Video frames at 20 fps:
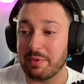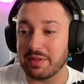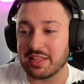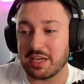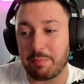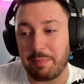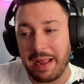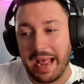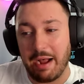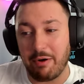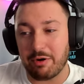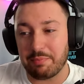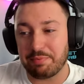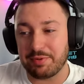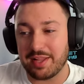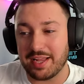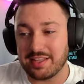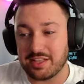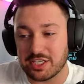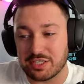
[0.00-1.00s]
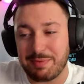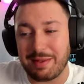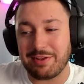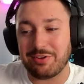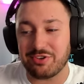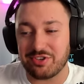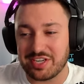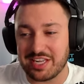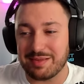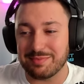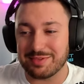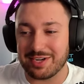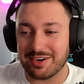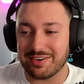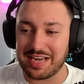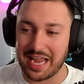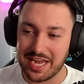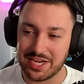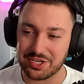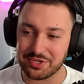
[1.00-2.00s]
but their power play, their special teams are
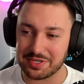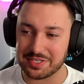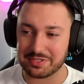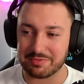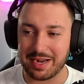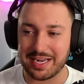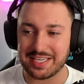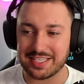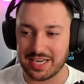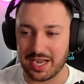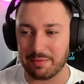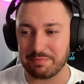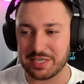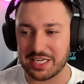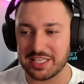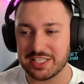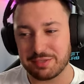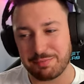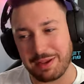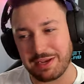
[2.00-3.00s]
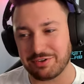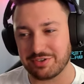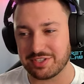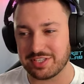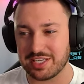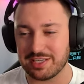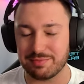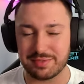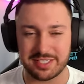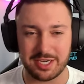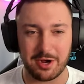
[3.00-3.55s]
dangerous, right? Top 10 special teams.